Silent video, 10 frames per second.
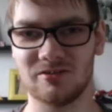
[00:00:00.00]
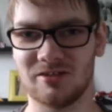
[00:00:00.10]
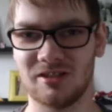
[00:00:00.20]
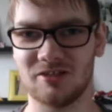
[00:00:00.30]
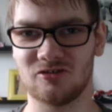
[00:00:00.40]

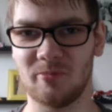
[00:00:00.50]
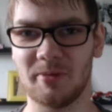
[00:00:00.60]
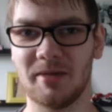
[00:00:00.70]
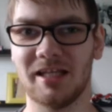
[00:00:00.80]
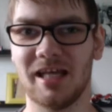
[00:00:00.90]
the
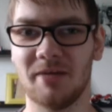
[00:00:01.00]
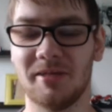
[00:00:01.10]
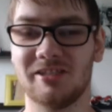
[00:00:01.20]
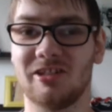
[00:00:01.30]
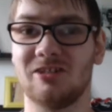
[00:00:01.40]
Superman the
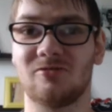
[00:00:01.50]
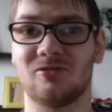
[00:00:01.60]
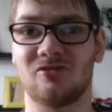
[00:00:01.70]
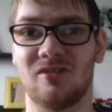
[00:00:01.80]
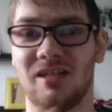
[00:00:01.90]
Animated Series
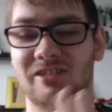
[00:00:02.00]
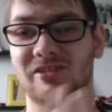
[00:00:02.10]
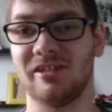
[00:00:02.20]
was released in